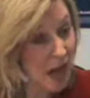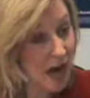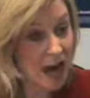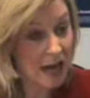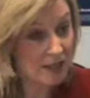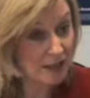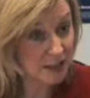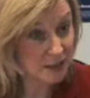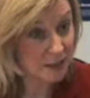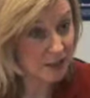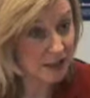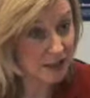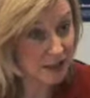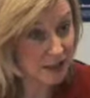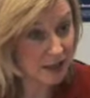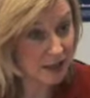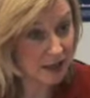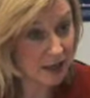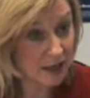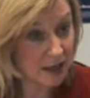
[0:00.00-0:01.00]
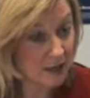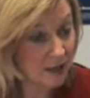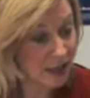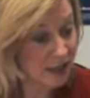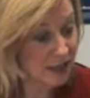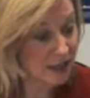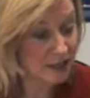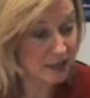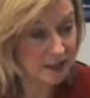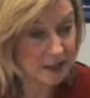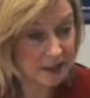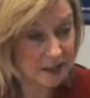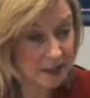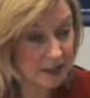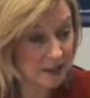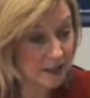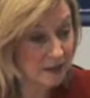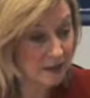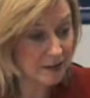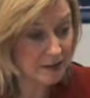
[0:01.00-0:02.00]
odd to me that
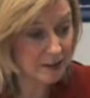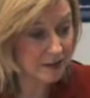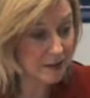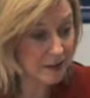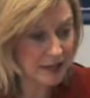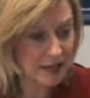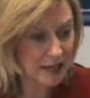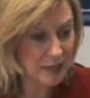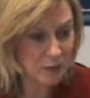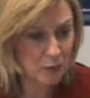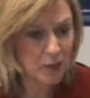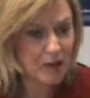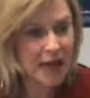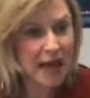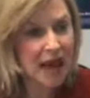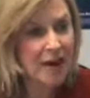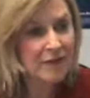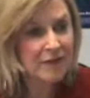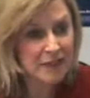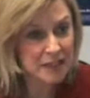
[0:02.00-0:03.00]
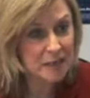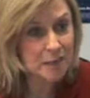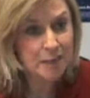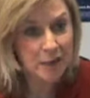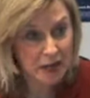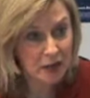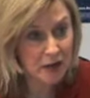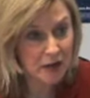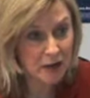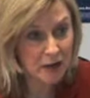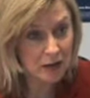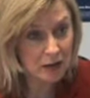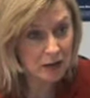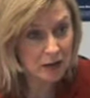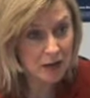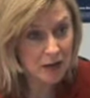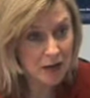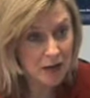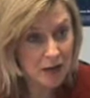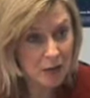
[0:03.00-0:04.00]
we have this barrier
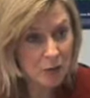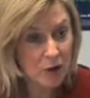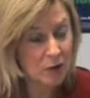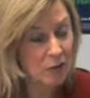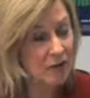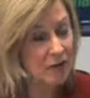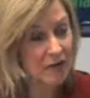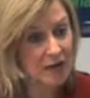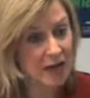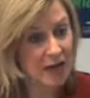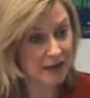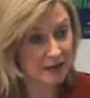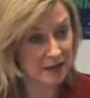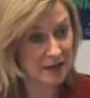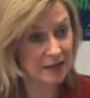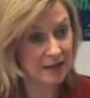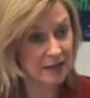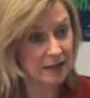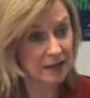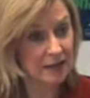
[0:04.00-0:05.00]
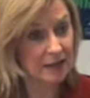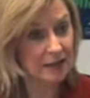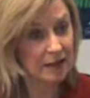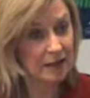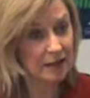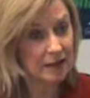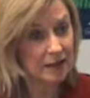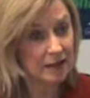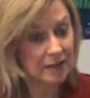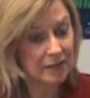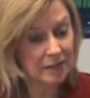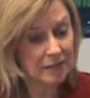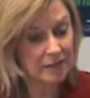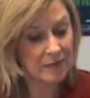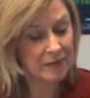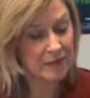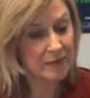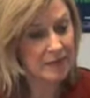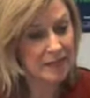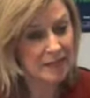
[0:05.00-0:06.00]
when we've got this
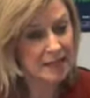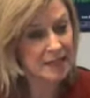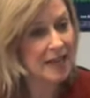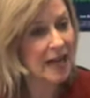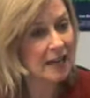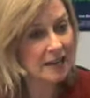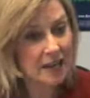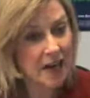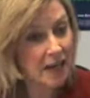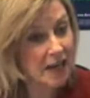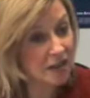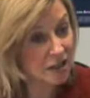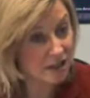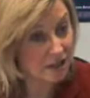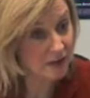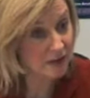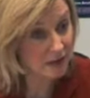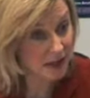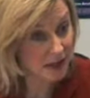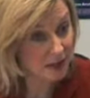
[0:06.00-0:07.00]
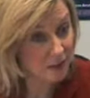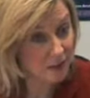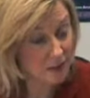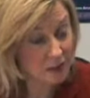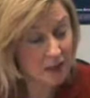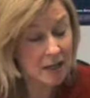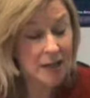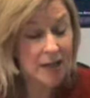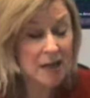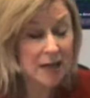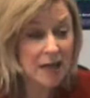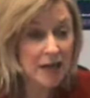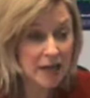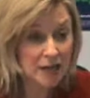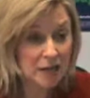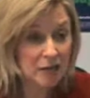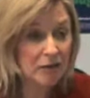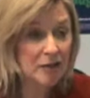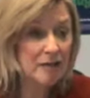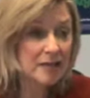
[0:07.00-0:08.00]
technology available.
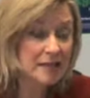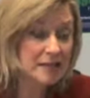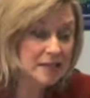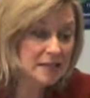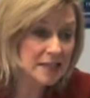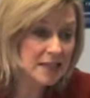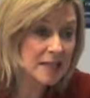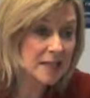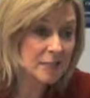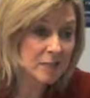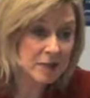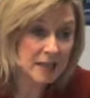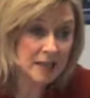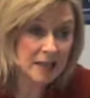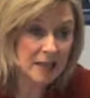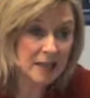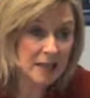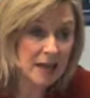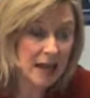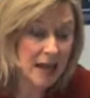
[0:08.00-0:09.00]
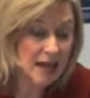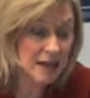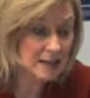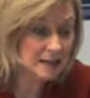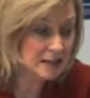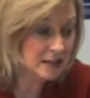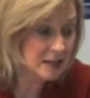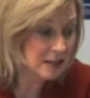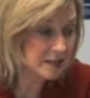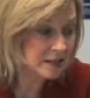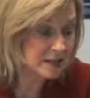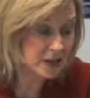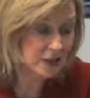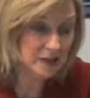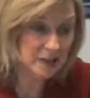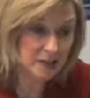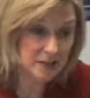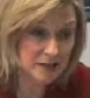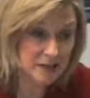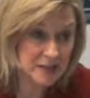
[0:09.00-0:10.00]
And you're going to see me as a
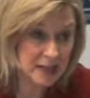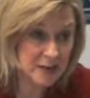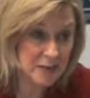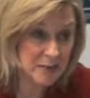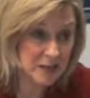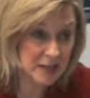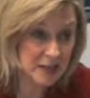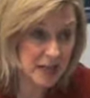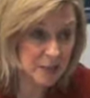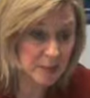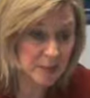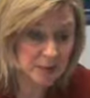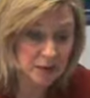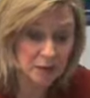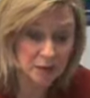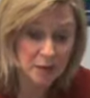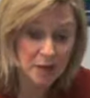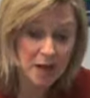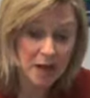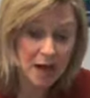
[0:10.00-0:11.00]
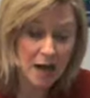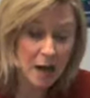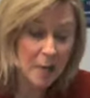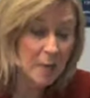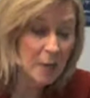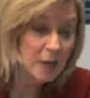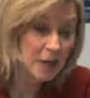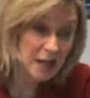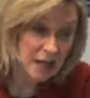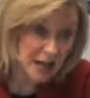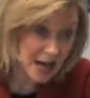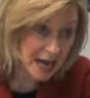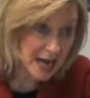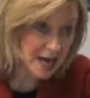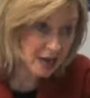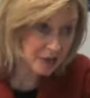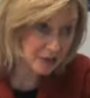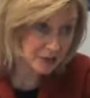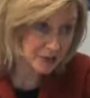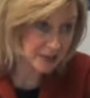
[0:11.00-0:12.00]
Secretary of State being able to apply
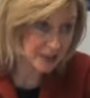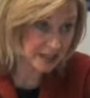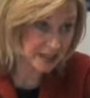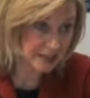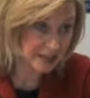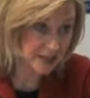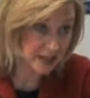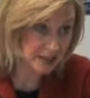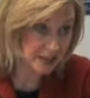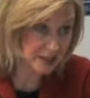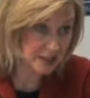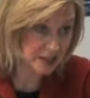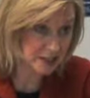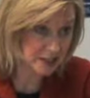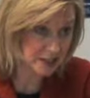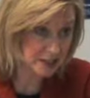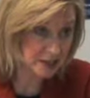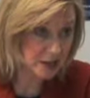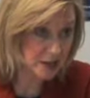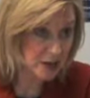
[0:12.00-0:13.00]
our new technologies